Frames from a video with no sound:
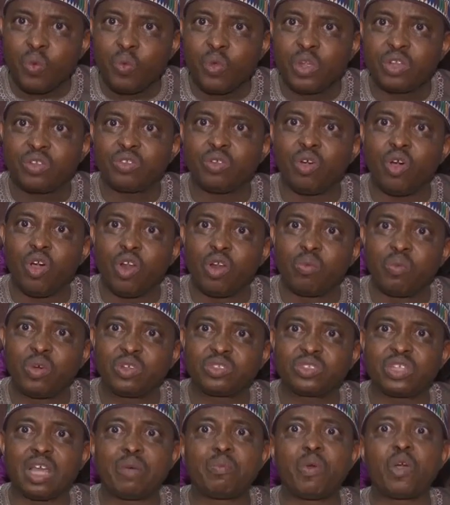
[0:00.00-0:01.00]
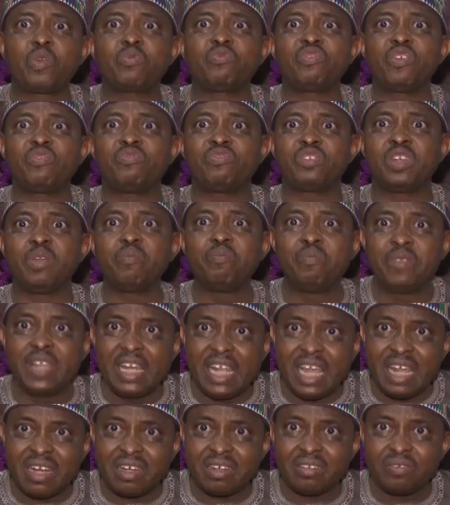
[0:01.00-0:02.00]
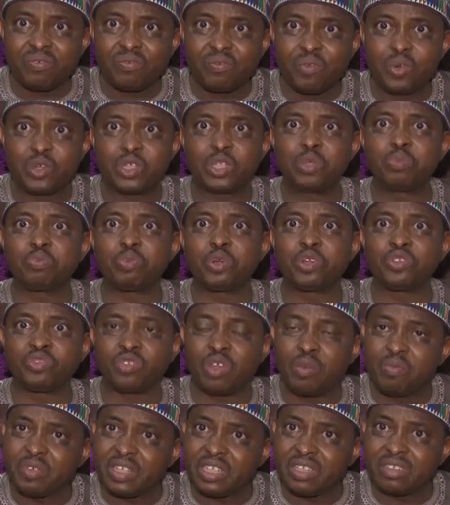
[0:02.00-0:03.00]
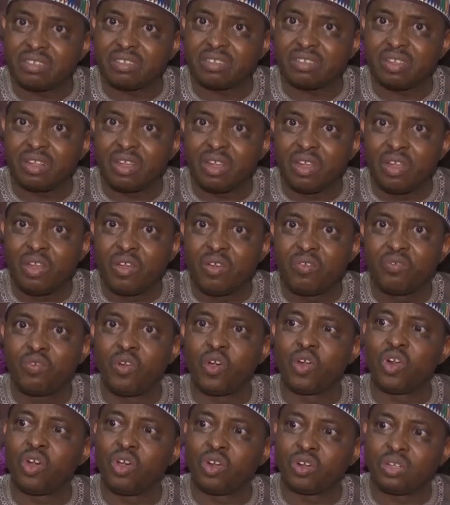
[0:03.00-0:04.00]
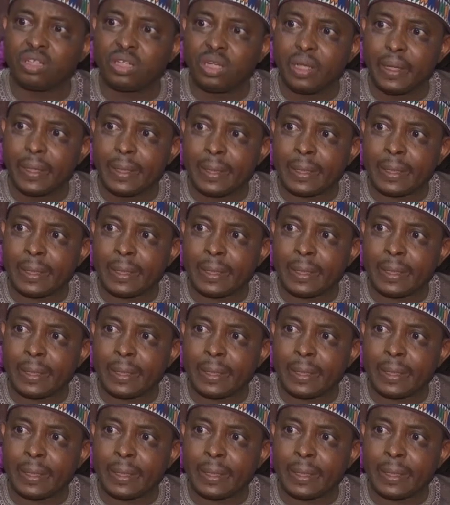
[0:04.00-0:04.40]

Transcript: with almost about fifteen million, fourteen point something, mm. followed